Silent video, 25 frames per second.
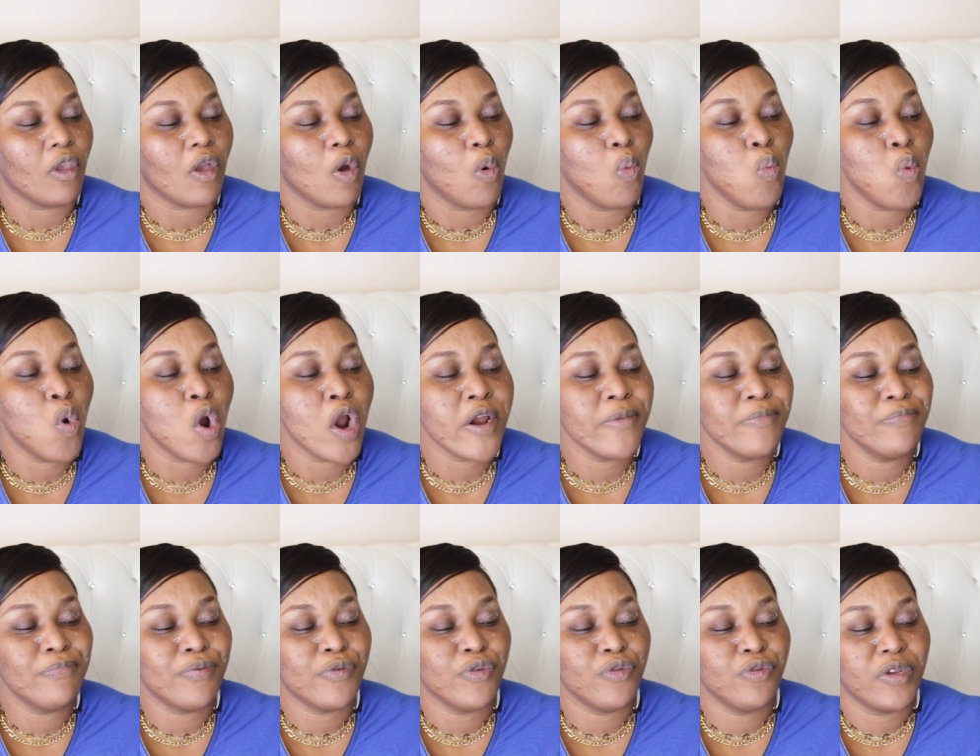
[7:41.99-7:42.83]

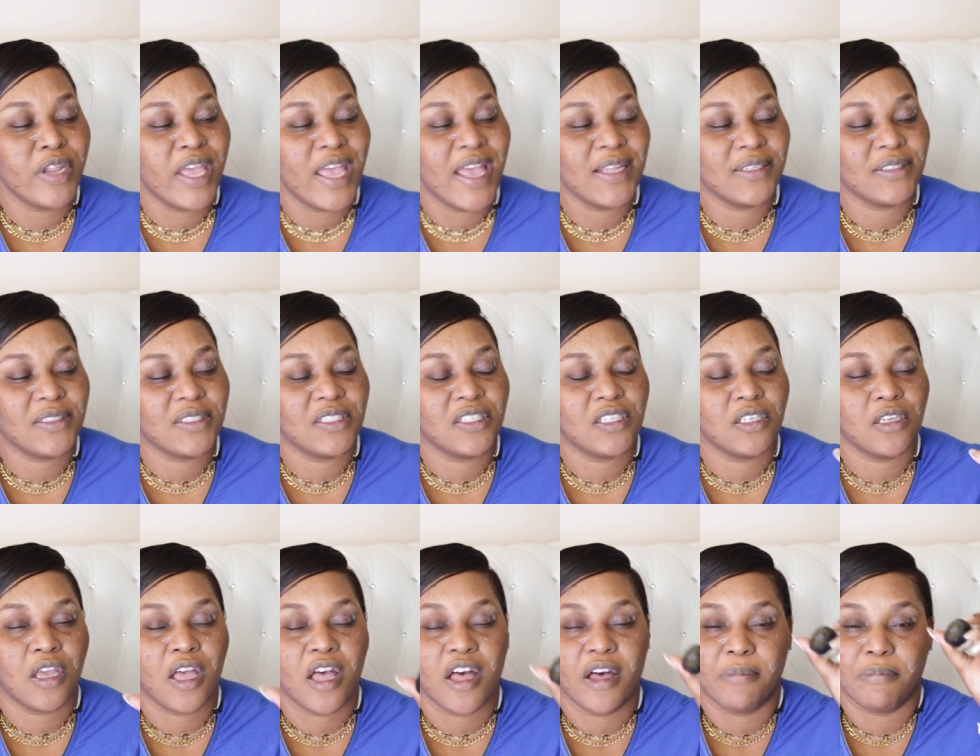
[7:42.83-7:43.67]
warm
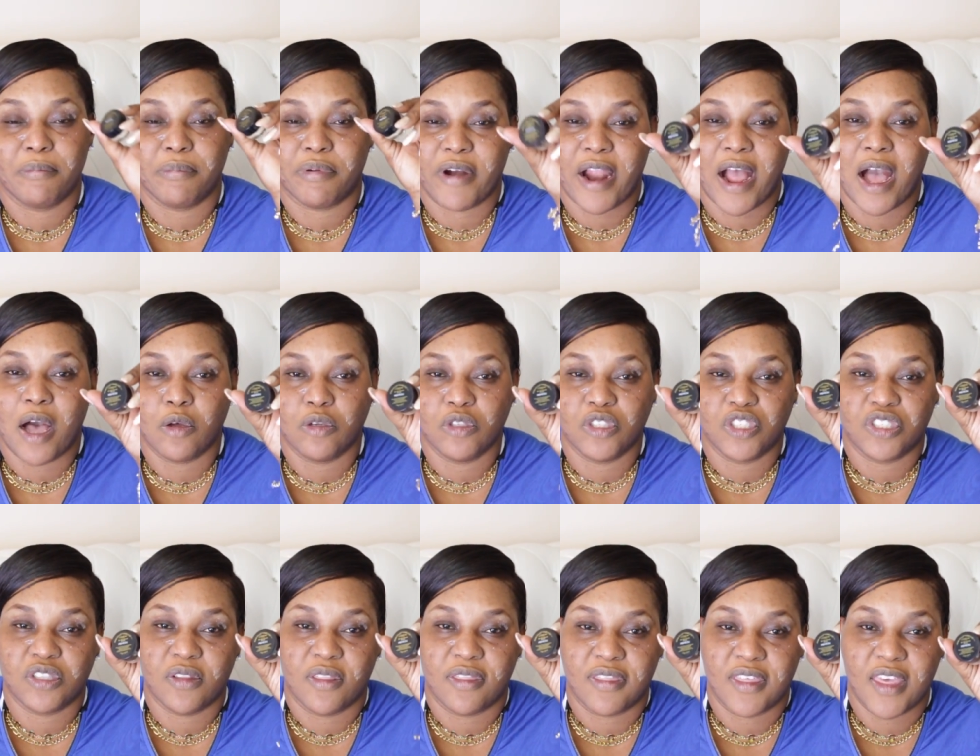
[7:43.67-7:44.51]
brunette brow
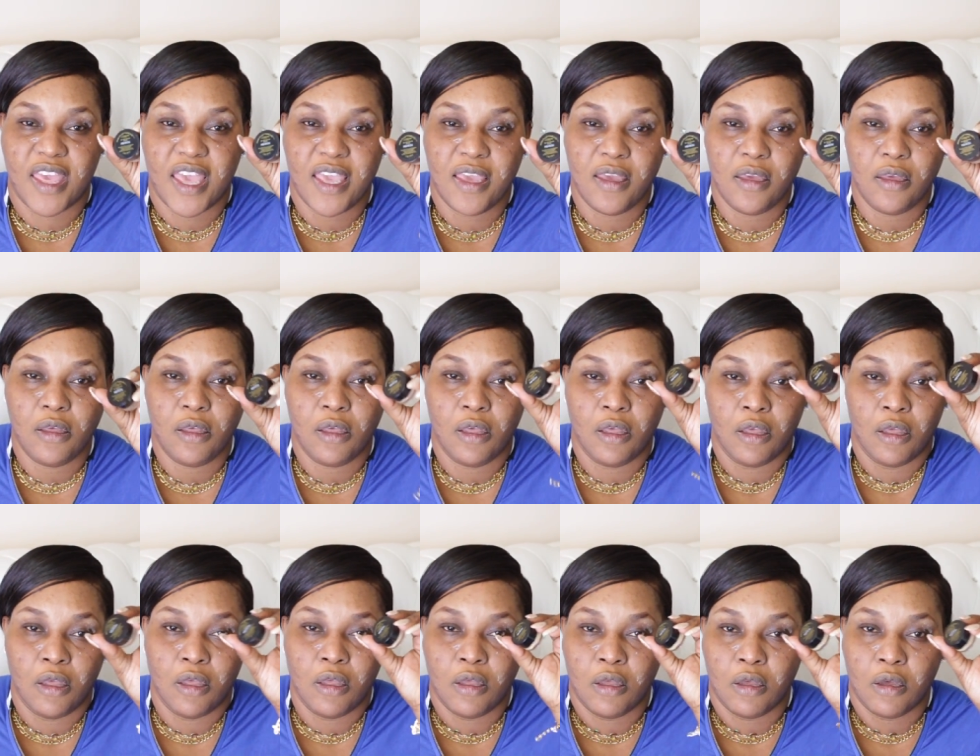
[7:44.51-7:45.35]
thing.
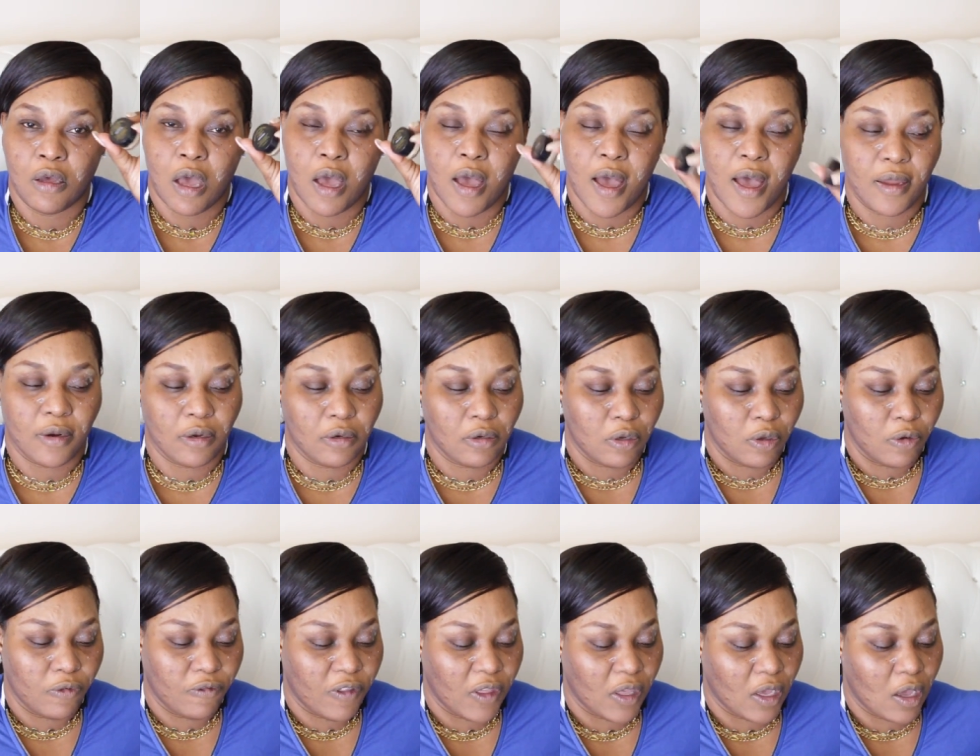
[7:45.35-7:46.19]
I don't
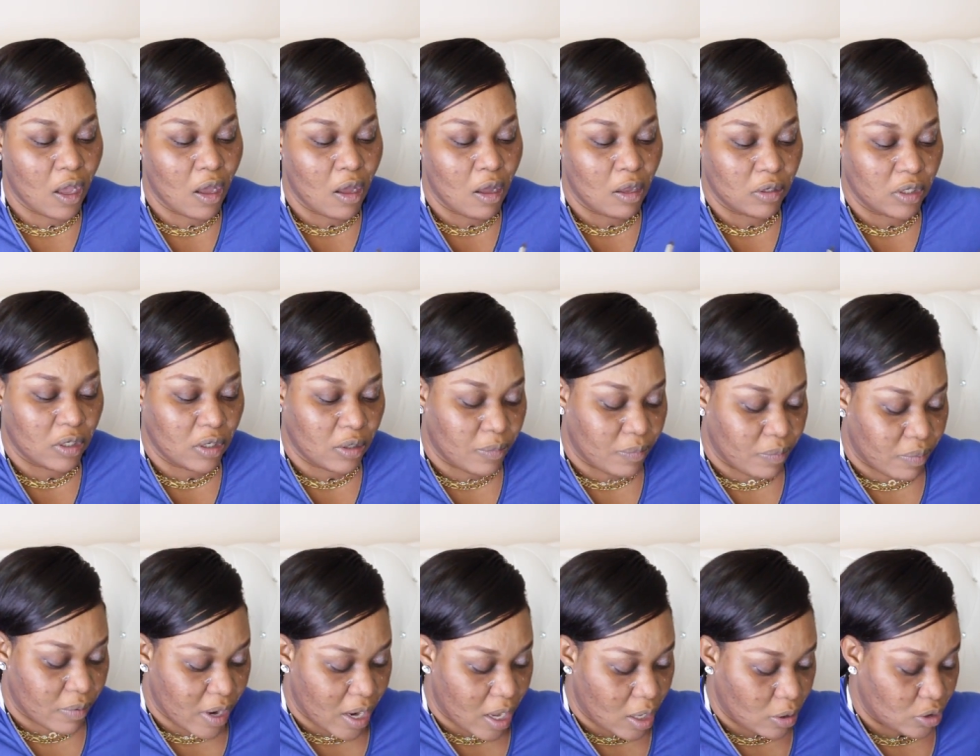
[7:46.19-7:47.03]
know if they call it a
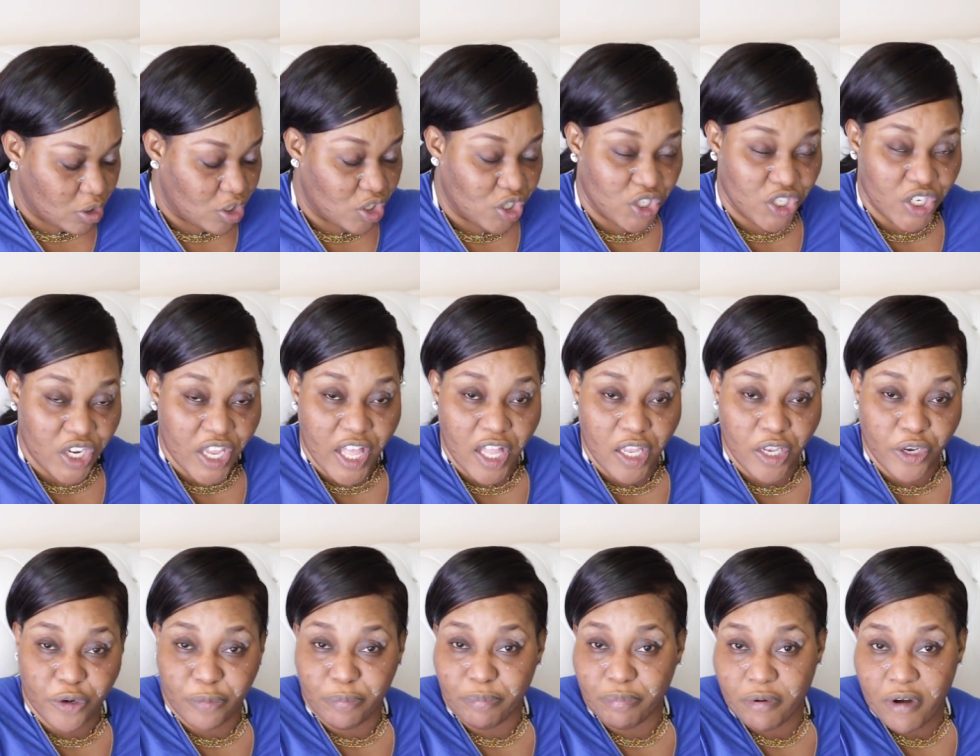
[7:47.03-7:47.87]
brow
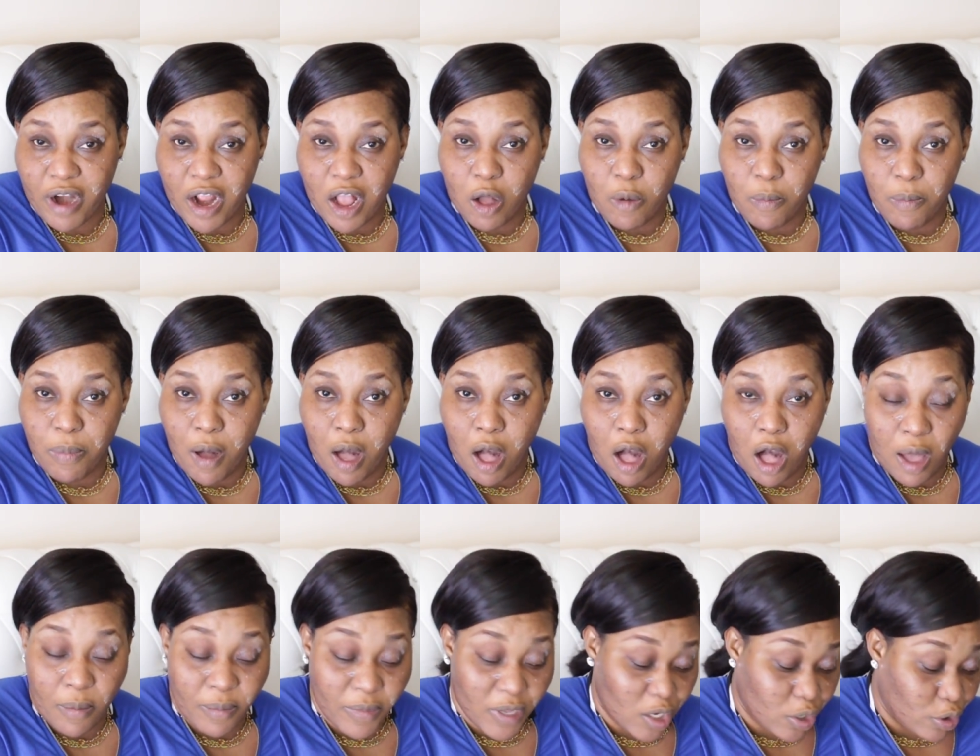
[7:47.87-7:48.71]
gel or brow
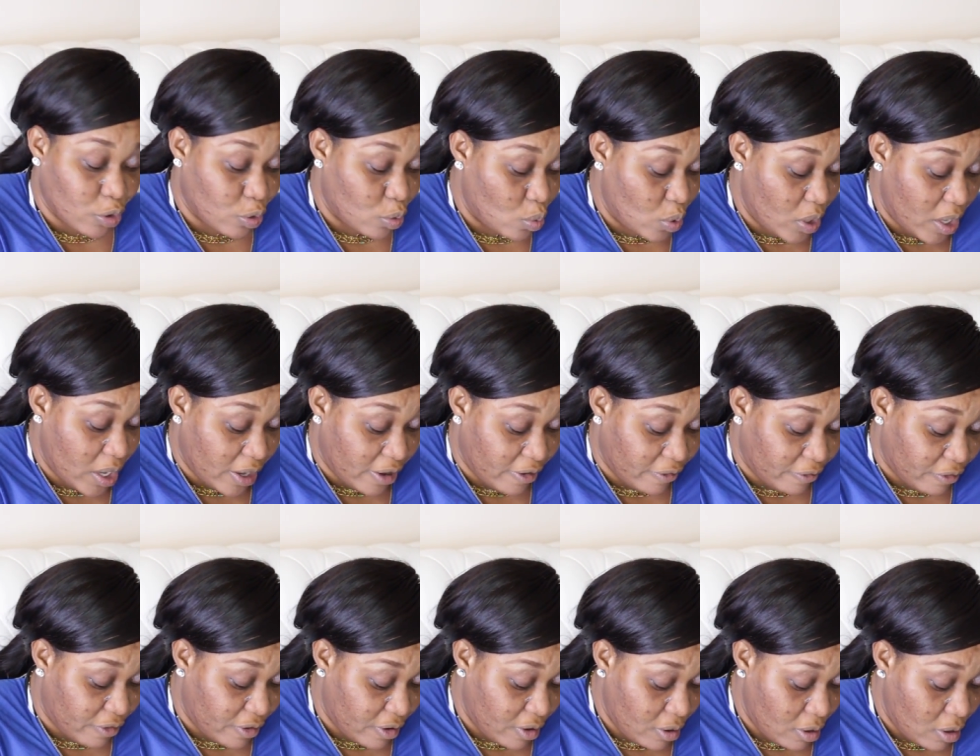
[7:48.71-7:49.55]
pomade or
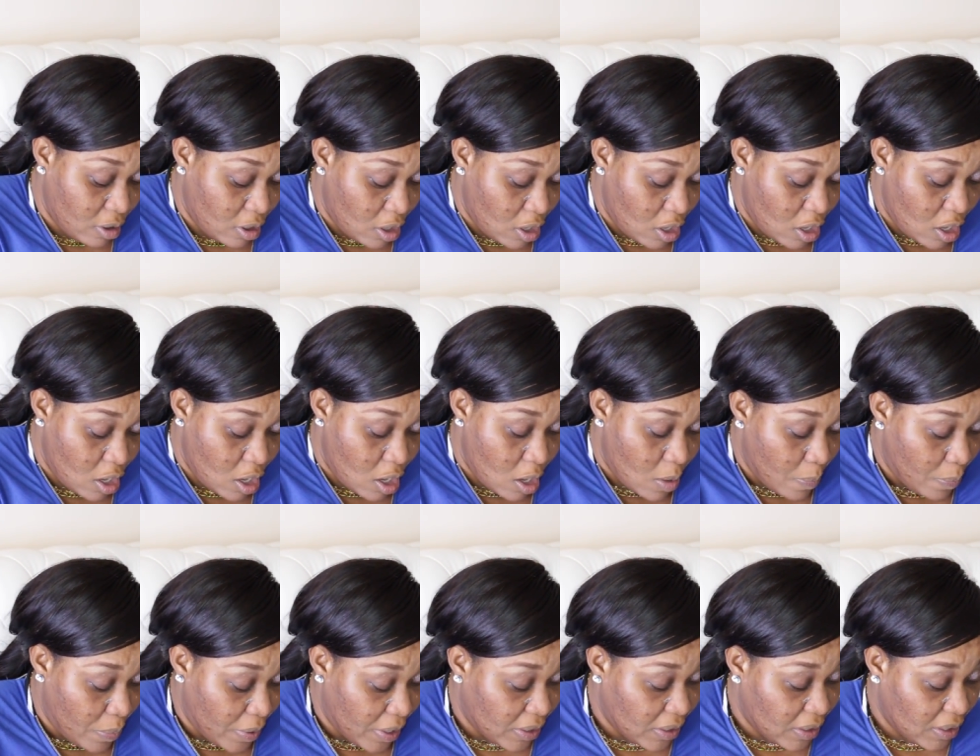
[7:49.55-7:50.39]
whatever,
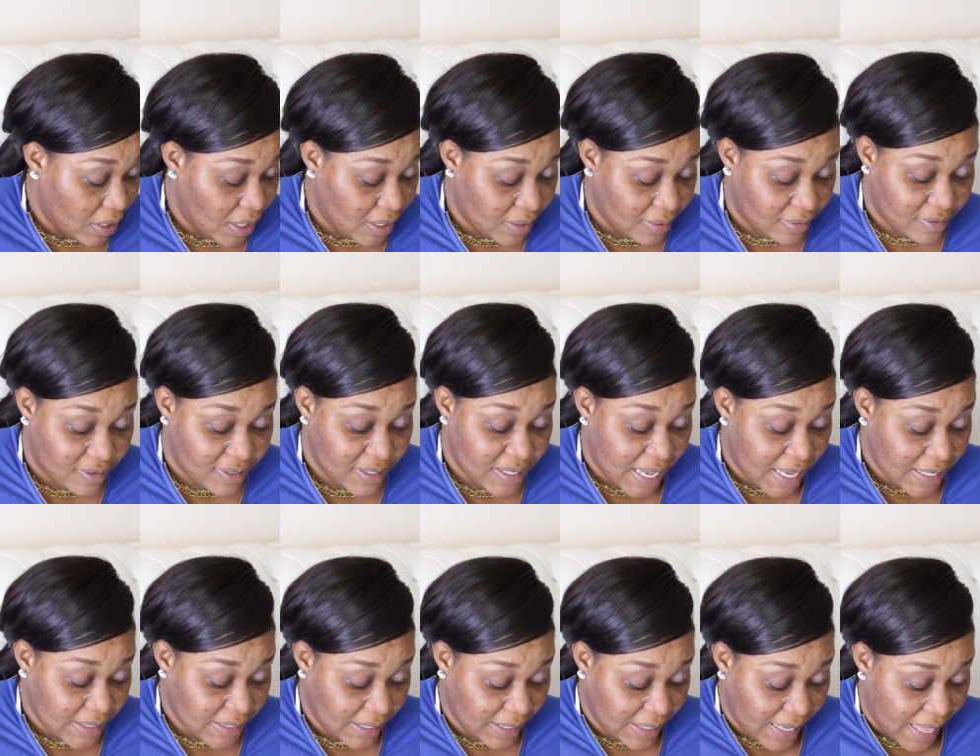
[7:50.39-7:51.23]
but it
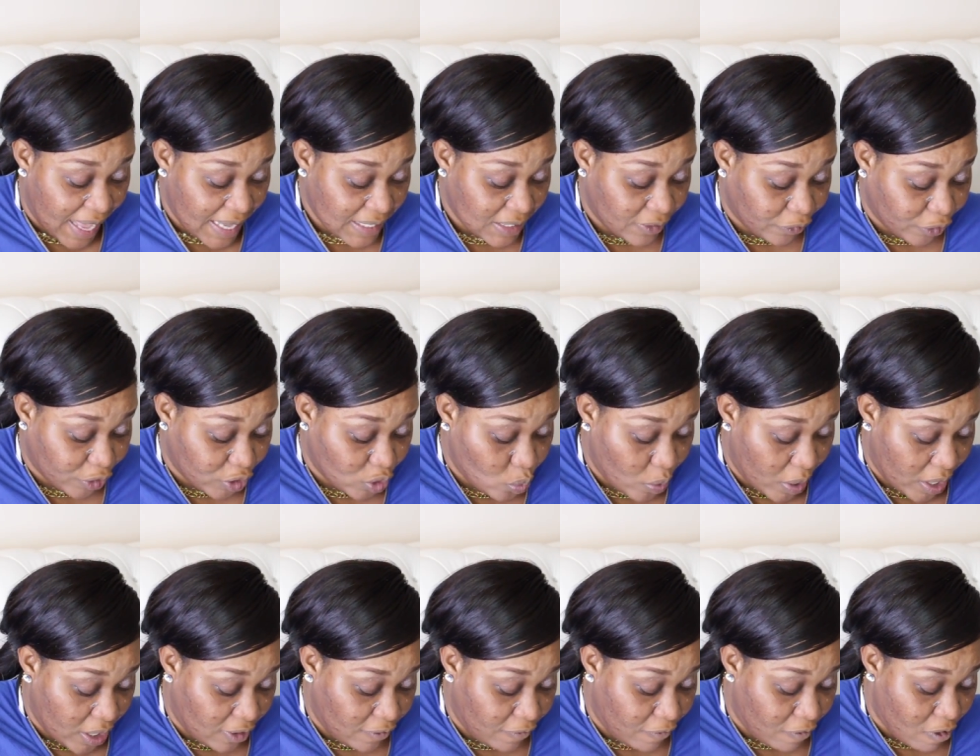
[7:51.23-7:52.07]
says it lasts for
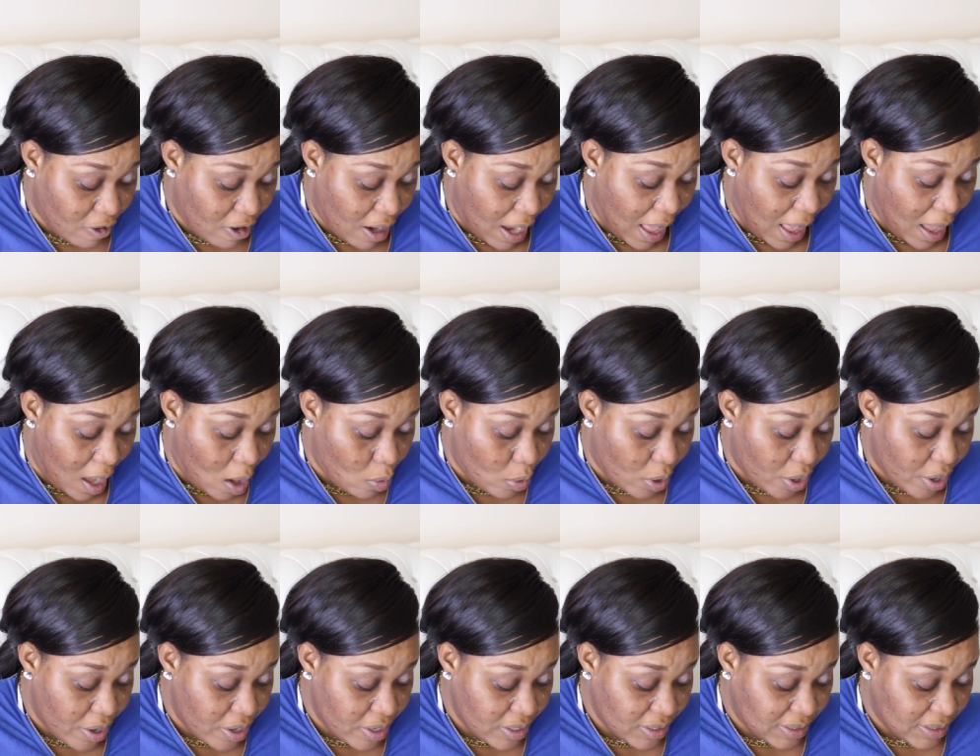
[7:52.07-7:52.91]
24
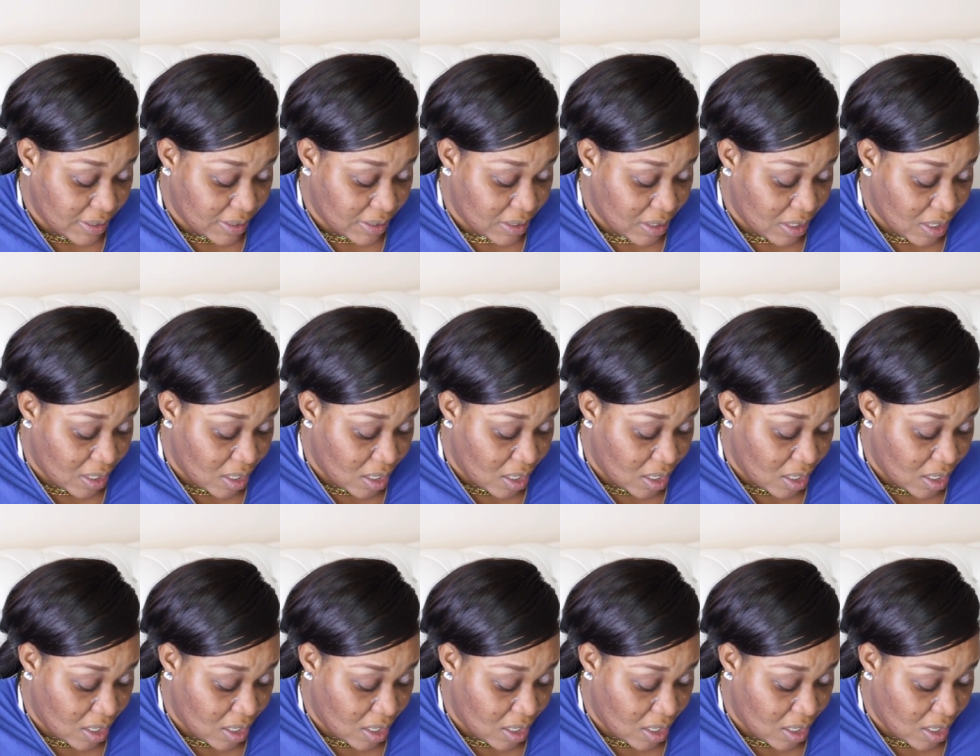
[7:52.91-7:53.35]
hours,